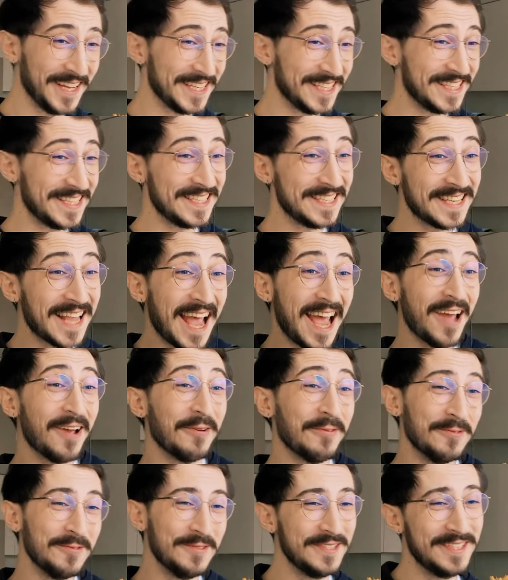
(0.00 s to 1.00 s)
as
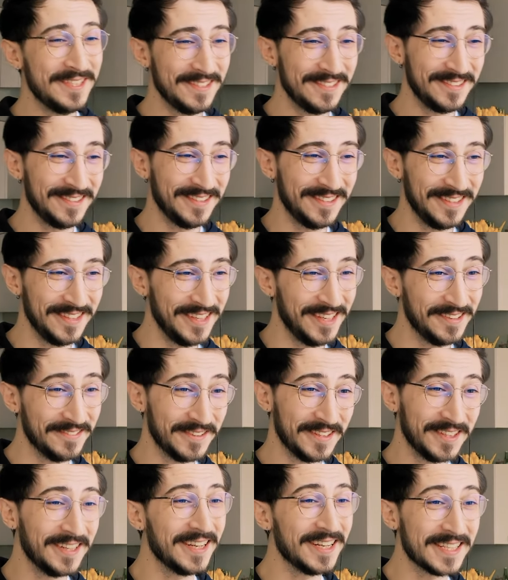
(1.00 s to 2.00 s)
sounds,
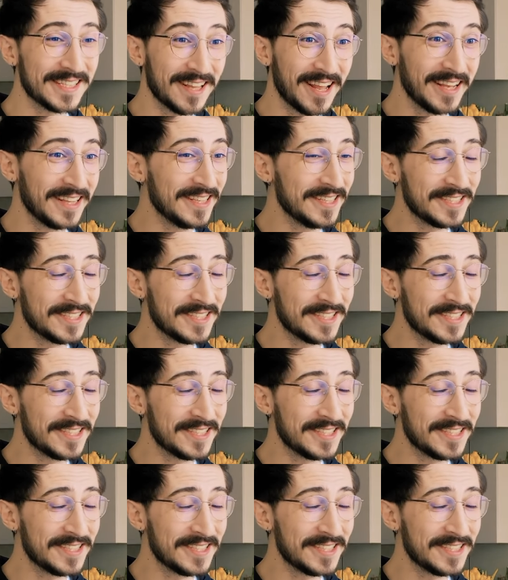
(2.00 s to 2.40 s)
even as like